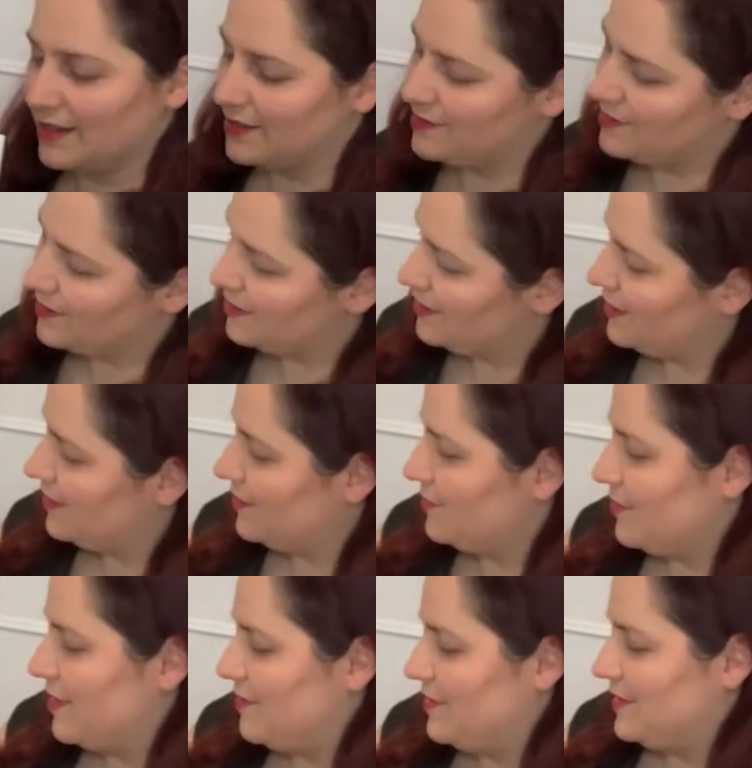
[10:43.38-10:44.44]
So it's,
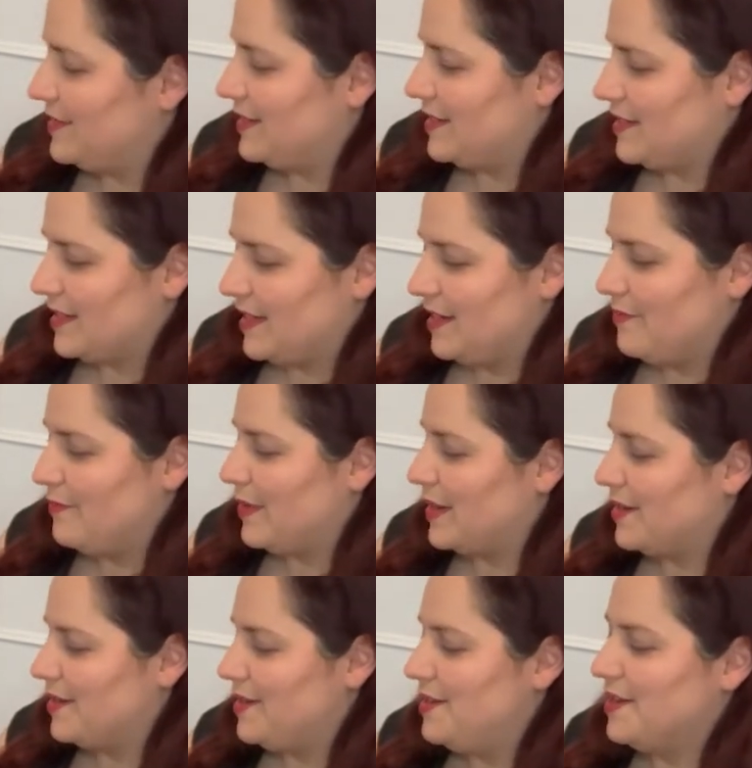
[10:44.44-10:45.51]
where is it? In
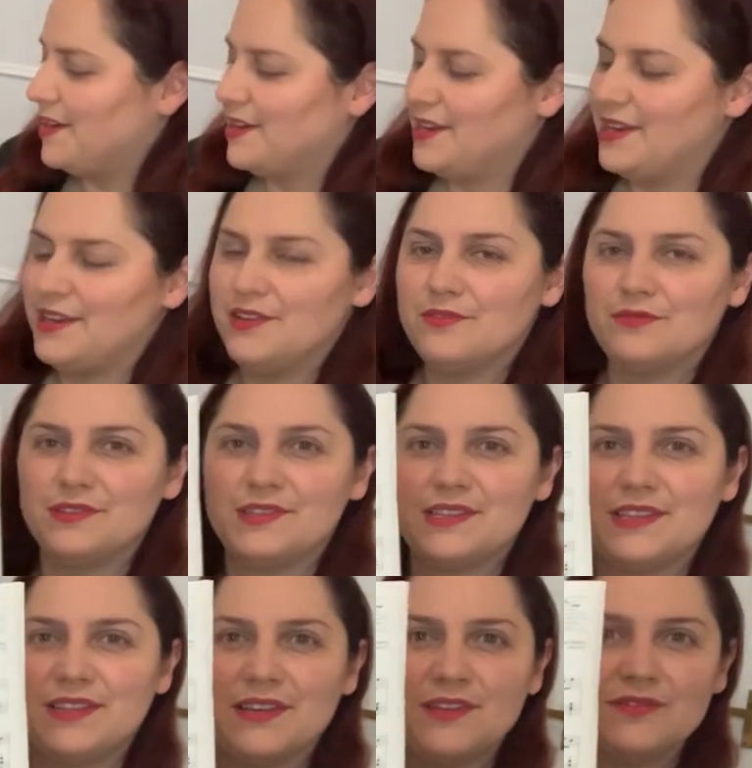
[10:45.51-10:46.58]
bar 9, you will see
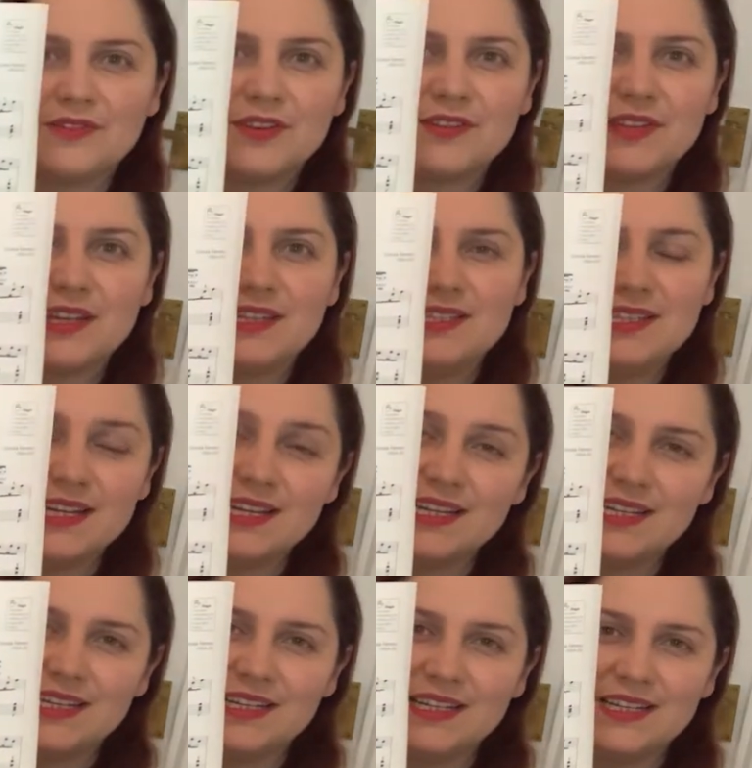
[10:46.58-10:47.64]
that you've got that
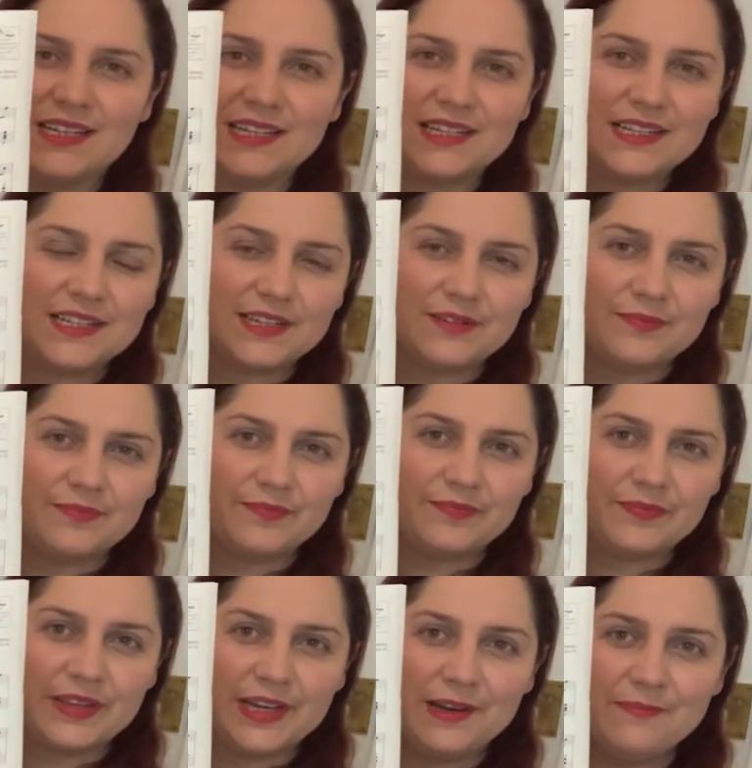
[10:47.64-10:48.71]
da da da,
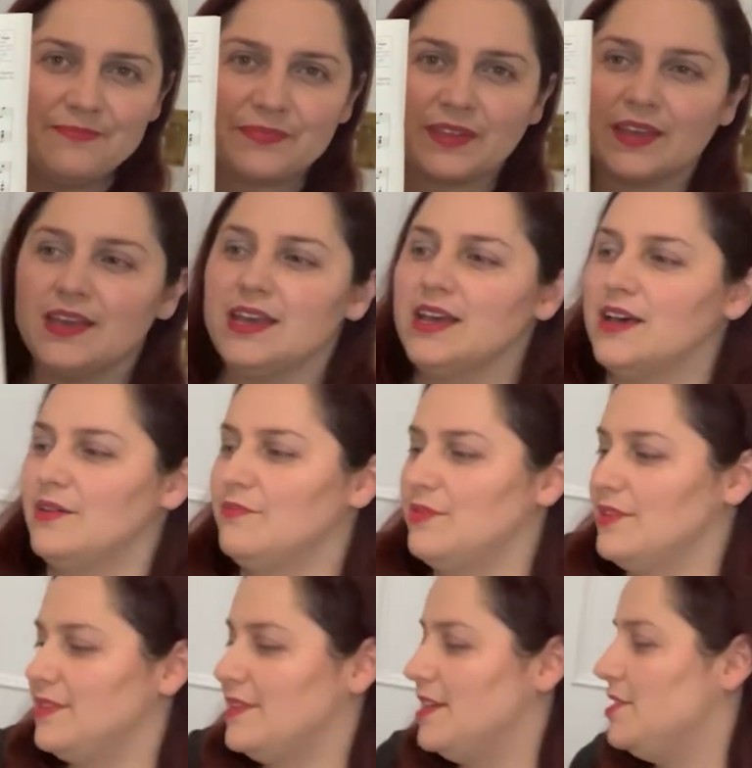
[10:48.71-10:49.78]
yeah?
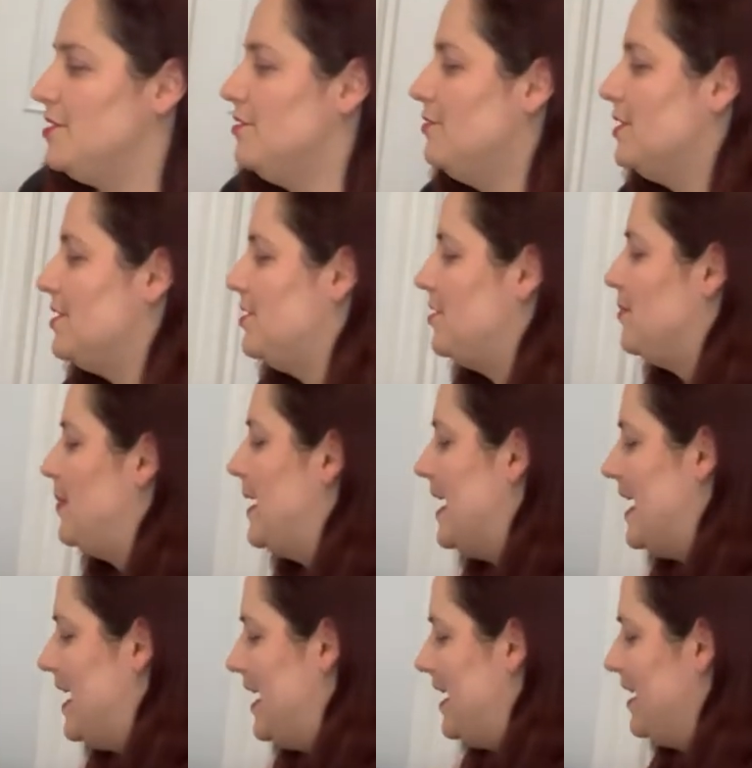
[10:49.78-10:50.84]
But they don't want you to
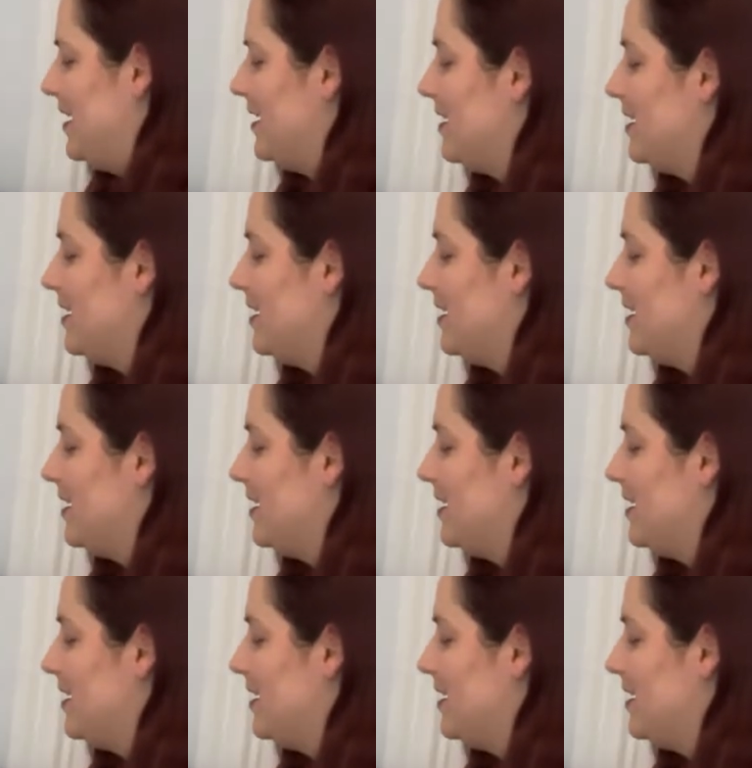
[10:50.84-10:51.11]
play.